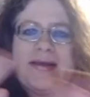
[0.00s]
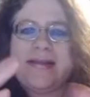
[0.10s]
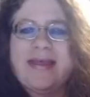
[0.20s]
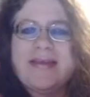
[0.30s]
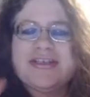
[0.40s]

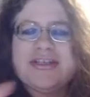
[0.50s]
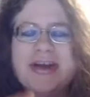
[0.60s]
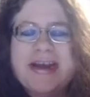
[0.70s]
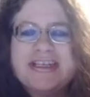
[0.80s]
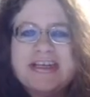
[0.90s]

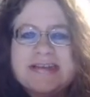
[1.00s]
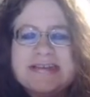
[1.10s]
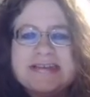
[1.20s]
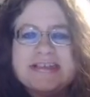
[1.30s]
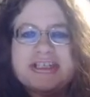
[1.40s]

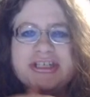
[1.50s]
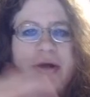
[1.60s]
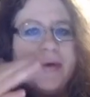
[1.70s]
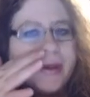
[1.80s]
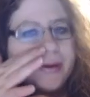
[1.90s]
illustrations to show
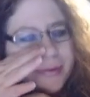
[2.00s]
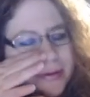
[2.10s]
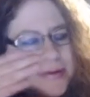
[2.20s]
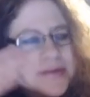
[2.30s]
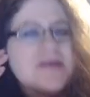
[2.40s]
you.
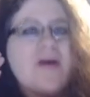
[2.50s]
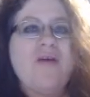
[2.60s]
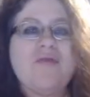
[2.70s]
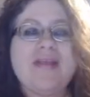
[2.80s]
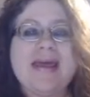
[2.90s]
So
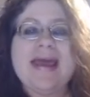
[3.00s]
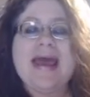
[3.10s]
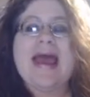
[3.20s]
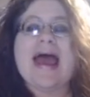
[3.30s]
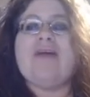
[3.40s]
hopefully
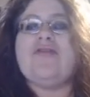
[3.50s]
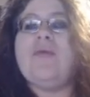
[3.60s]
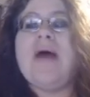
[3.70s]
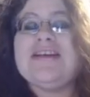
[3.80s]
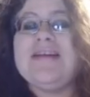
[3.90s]
after
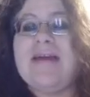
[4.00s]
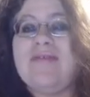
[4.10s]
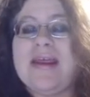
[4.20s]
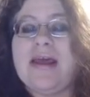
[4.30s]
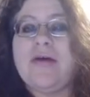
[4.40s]
watching that
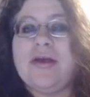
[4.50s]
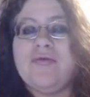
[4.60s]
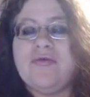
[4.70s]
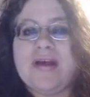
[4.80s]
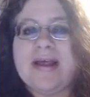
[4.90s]
video, you
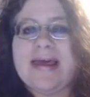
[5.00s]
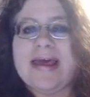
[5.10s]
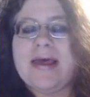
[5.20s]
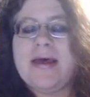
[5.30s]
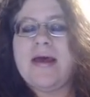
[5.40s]

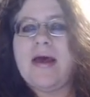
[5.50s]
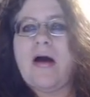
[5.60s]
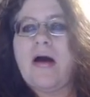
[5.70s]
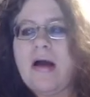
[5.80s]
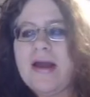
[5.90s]
really
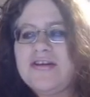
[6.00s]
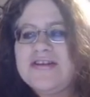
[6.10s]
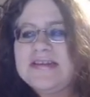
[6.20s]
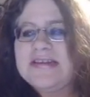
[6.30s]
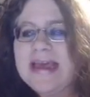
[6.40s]
are
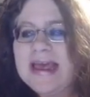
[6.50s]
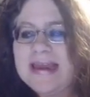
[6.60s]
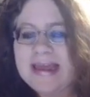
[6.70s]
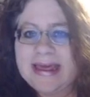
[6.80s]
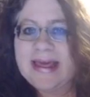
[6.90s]

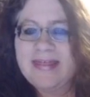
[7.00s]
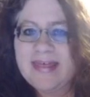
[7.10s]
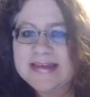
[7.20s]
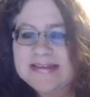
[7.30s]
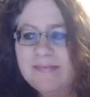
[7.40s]
understanding
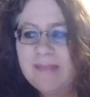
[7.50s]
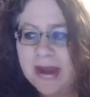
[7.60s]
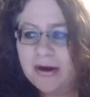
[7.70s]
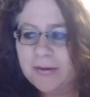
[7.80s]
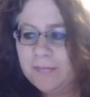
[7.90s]
this
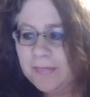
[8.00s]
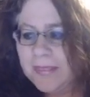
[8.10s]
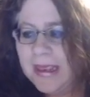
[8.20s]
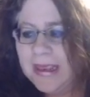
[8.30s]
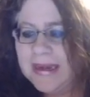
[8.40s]
better.
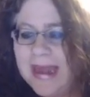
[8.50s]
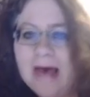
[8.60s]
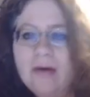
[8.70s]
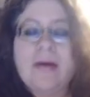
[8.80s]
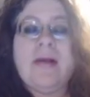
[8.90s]

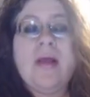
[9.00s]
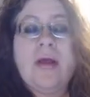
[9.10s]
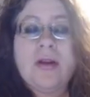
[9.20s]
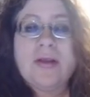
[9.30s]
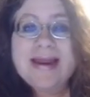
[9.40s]
Now,
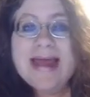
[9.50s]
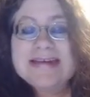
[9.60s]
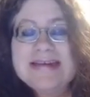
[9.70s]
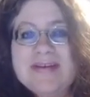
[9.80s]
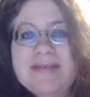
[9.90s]
look at
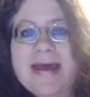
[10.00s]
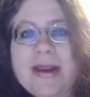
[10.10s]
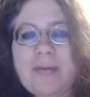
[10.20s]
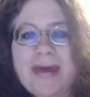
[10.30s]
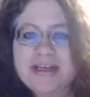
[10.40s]
Activity
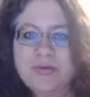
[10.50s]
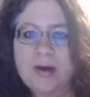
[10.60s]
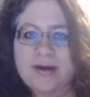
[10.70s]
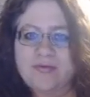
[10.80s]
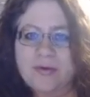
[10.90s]
Manual, page
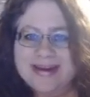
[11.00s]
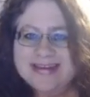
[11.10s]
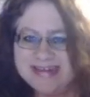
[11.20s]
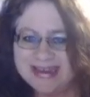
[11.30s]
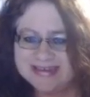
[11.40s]

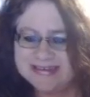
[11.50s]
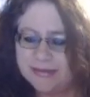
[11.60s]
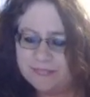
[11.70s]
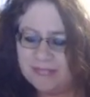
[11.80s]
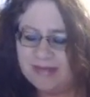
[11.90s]
146.
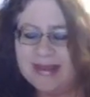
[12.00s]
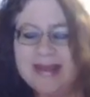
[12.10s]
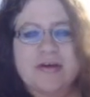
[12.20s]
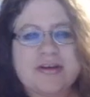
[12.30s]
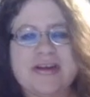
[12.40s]
And like I
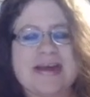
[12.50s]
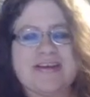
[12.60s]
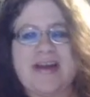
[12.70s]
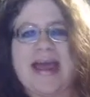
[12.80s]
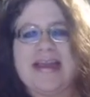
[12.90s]
told you
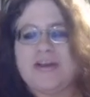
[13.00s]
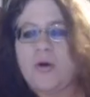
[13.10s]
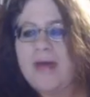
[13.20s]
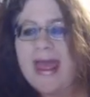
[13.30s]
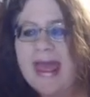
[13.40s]
yesterday, I
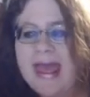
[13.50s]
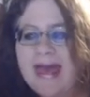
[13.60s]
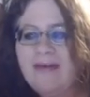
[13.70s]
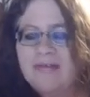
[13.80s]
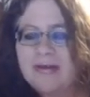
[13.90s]
don't have